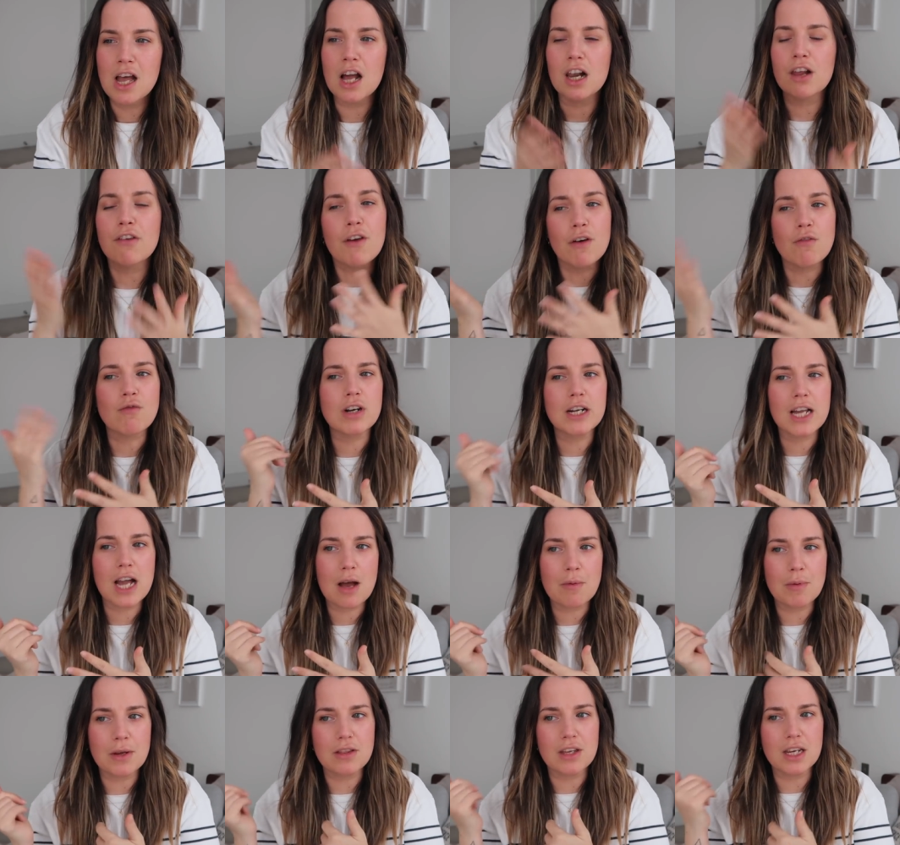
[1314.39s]
And I felt really
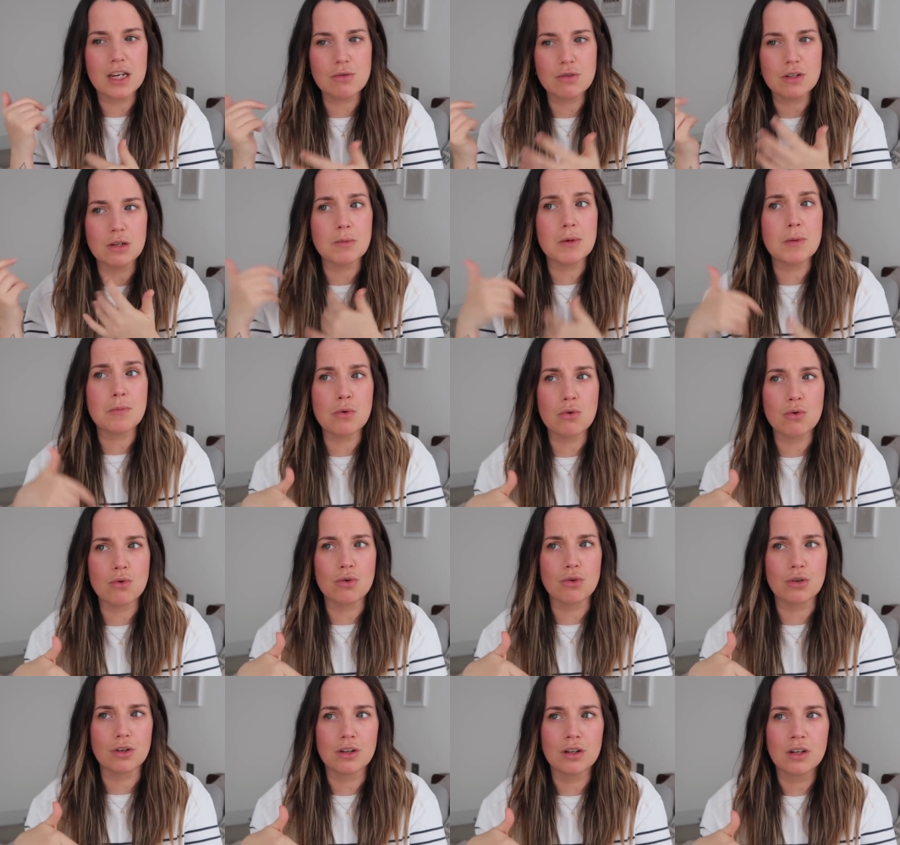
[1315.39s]
happy that he was going to be
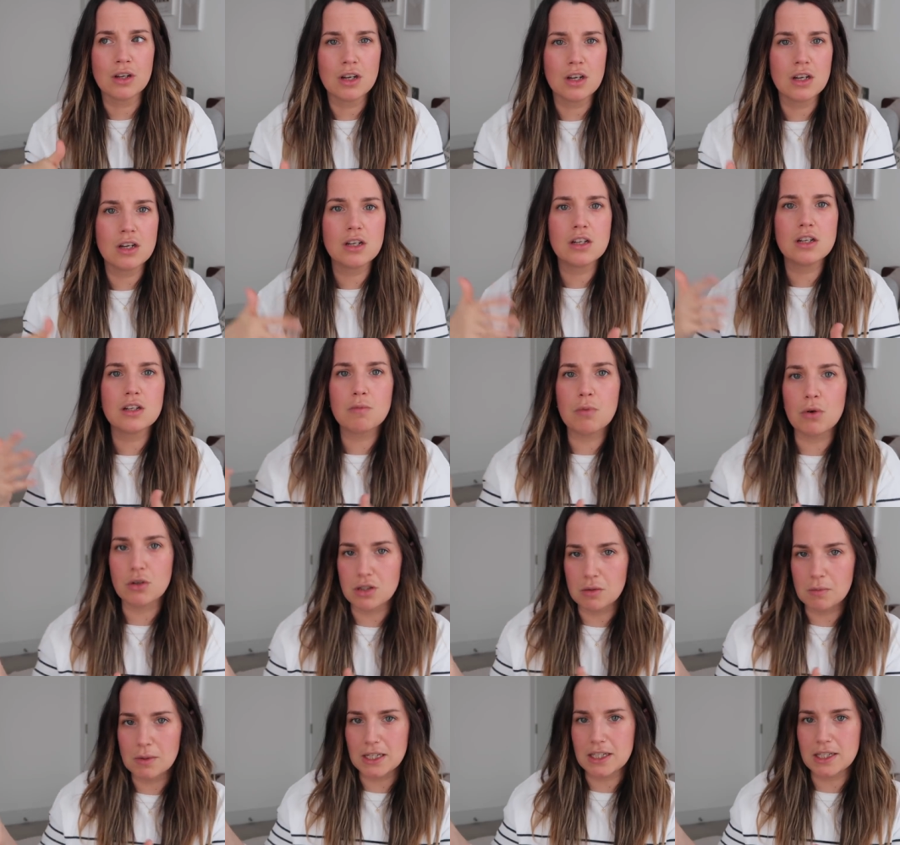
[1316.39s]
born,
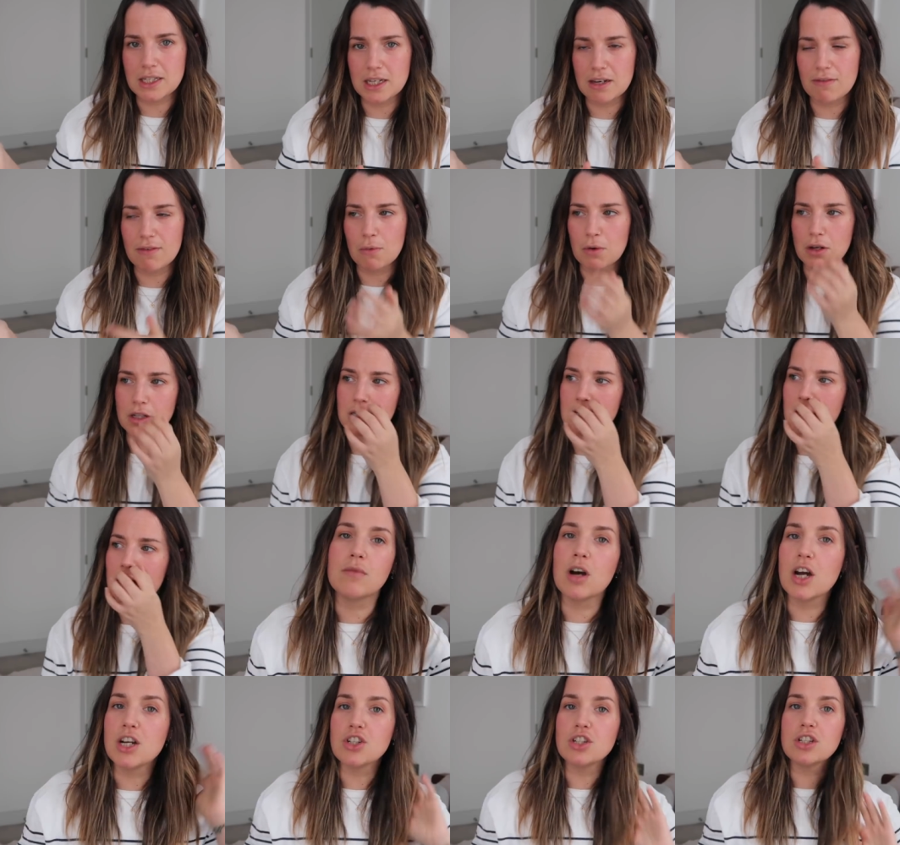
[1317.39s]
possibly, to Stevie Wonder.
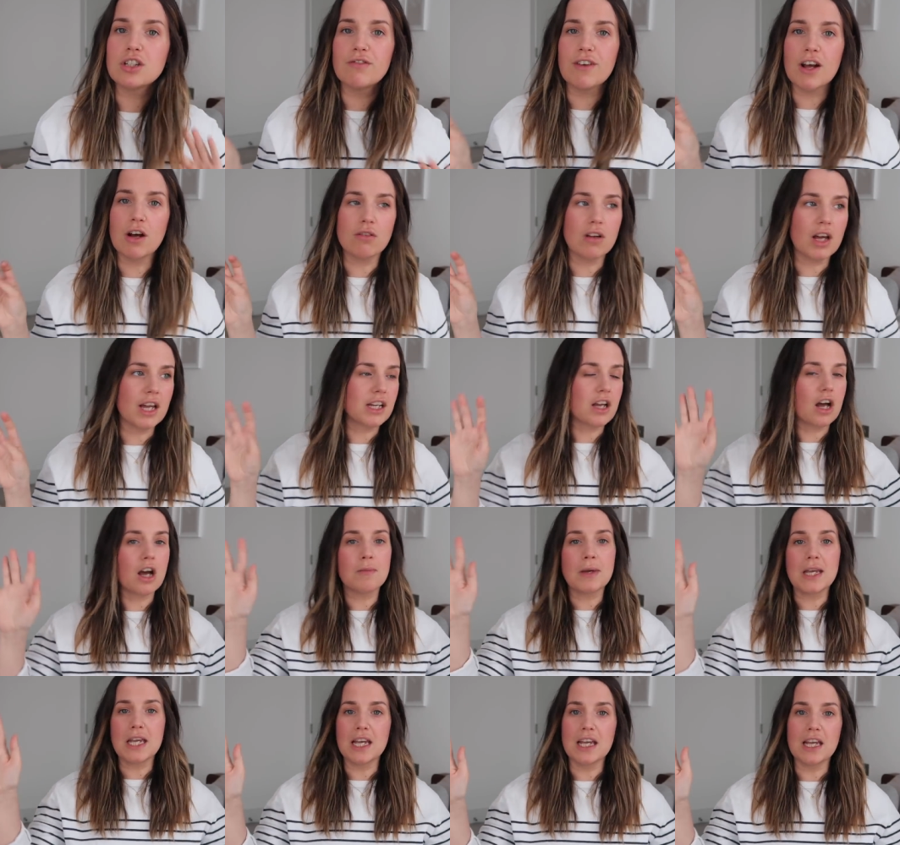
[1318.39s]
I just felt like,
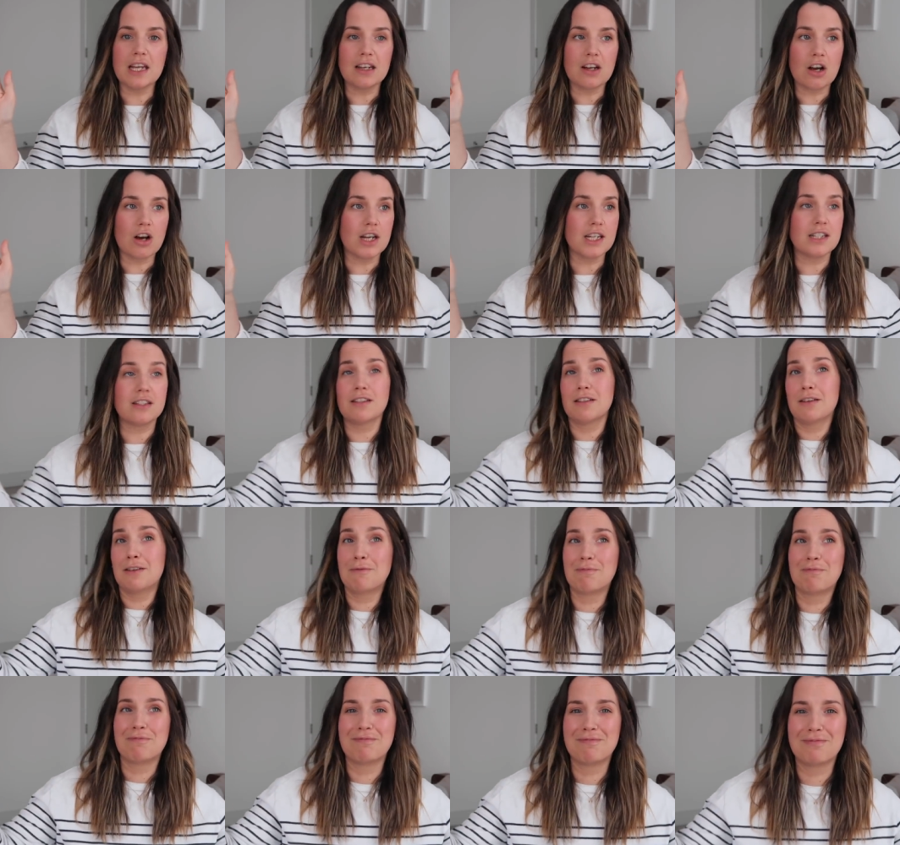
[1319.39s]
I'm here, guys.
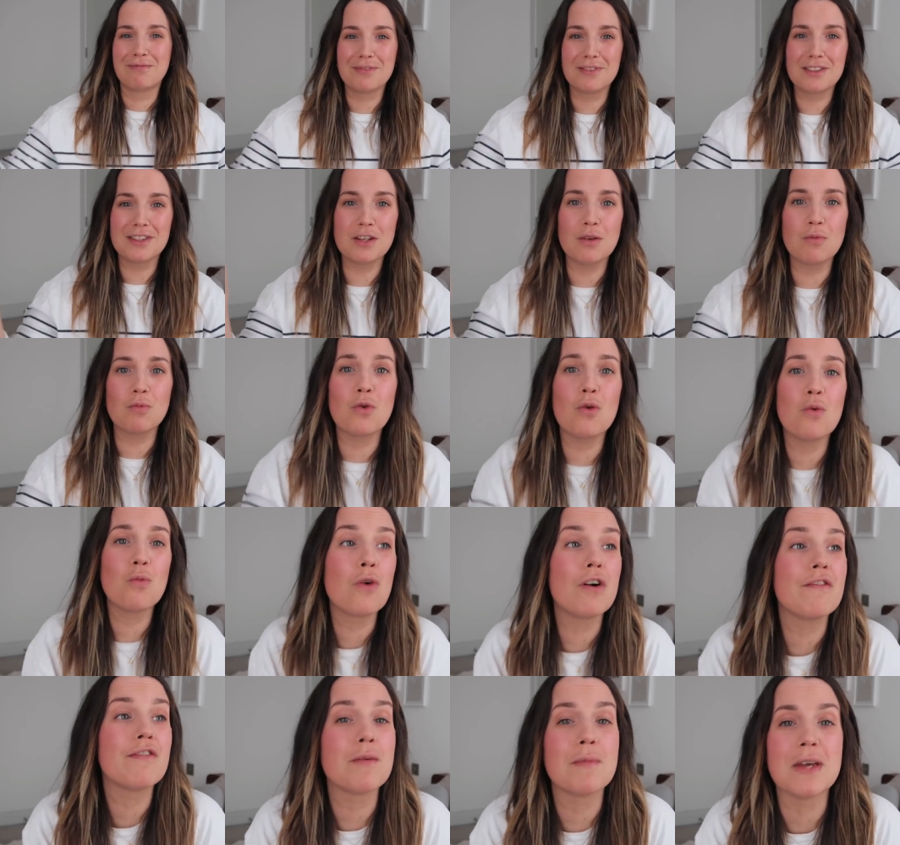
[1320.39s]
what
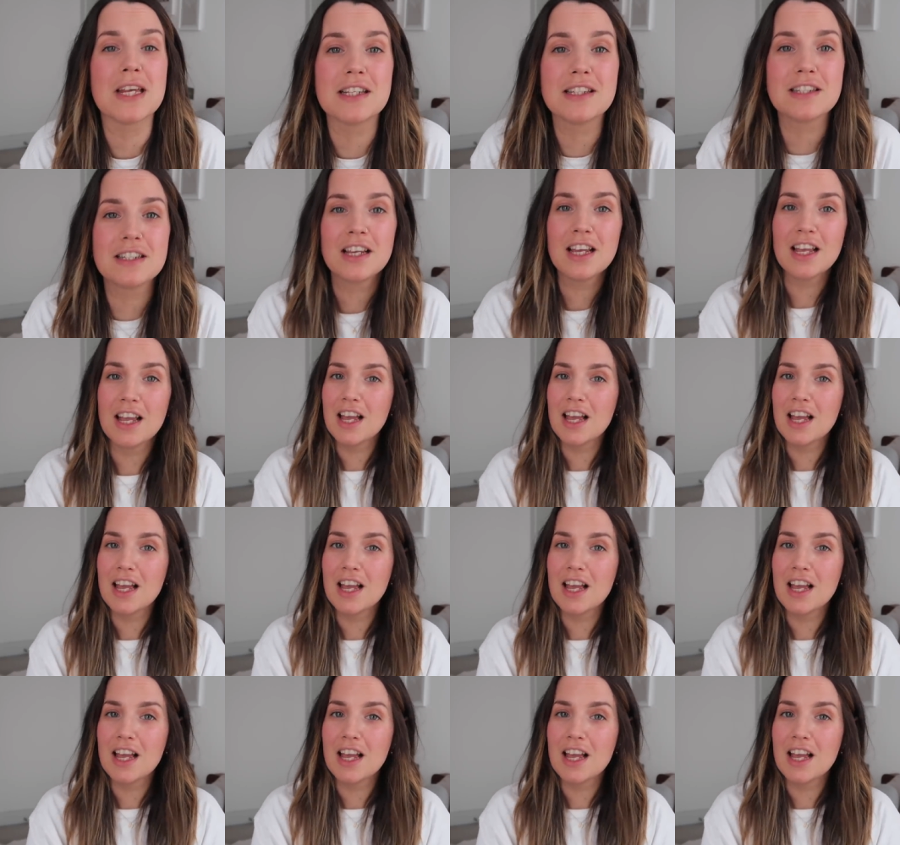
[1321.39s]
have I missed?